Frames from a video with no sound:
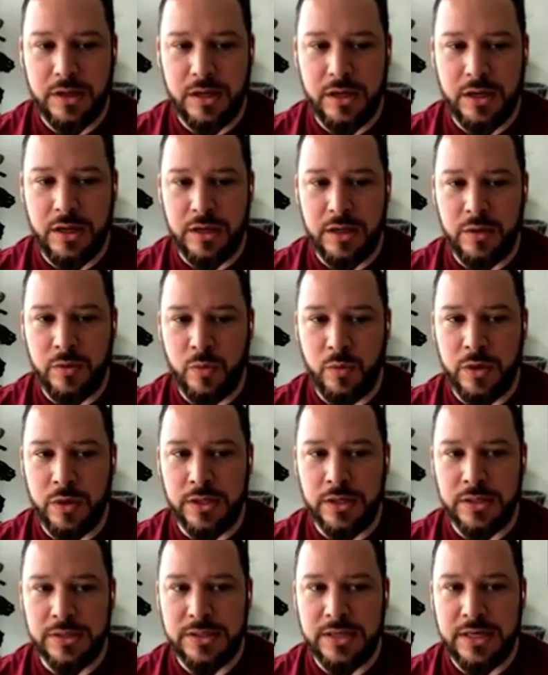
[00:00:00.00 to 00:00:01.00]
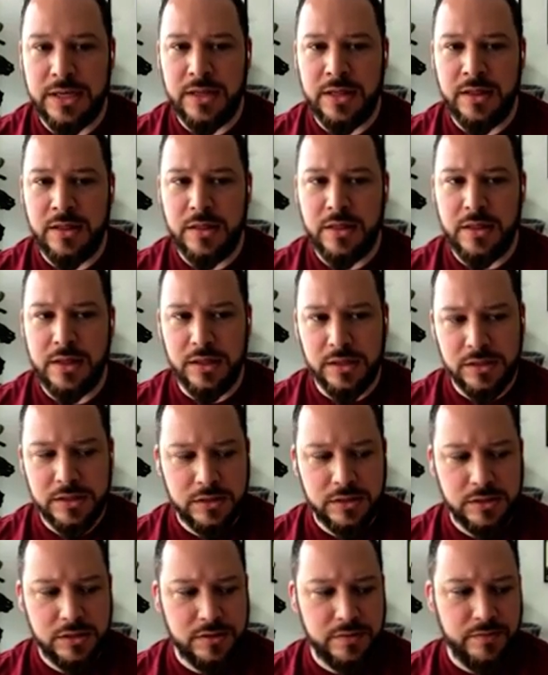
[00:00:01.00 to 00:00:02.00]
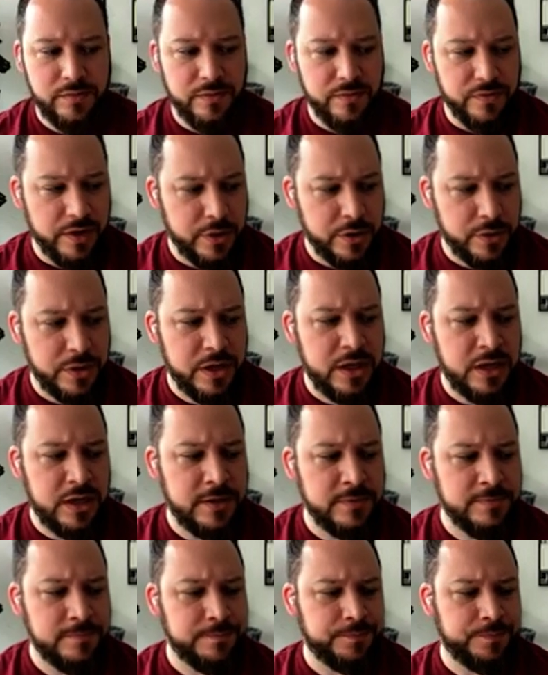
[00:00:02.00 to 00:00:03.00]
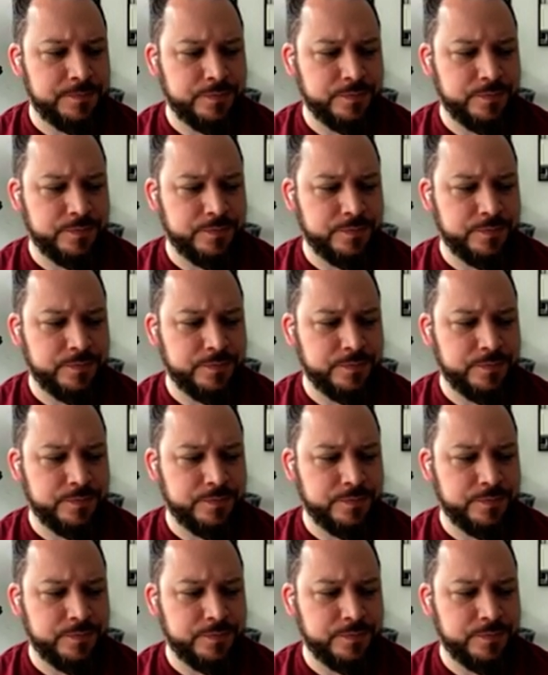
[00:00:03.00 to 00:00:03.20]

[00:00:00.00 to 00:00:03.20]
I was in this very,